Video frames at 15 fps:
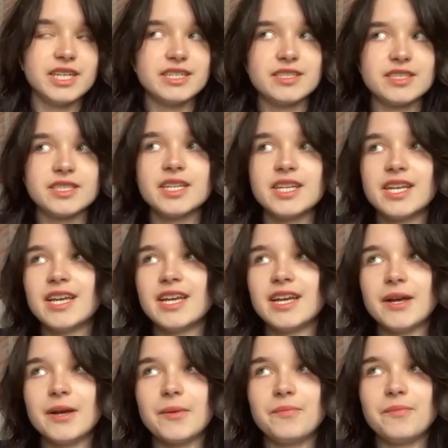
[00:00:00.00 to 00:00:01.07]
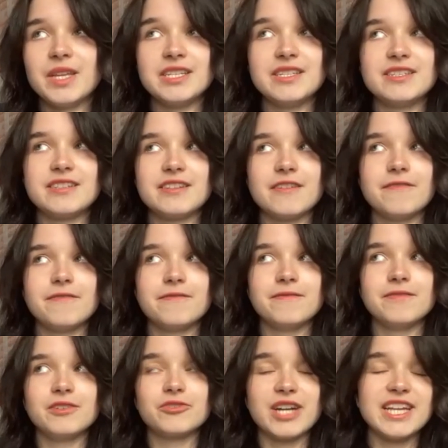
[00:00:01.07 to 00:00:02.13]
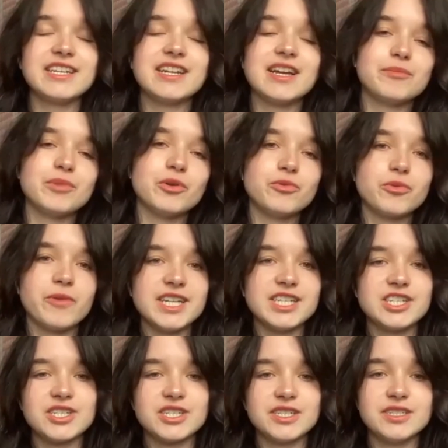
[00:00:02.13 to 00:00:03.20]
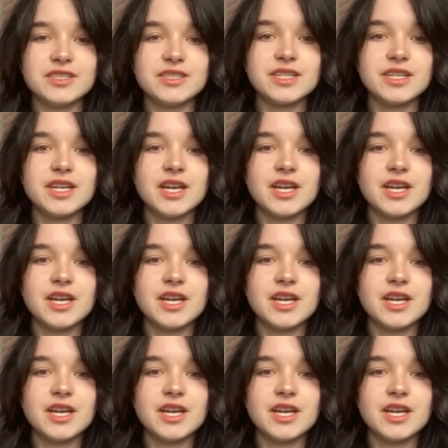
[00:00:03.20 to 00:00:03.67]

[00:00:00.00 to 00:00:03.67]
it's a great number of questions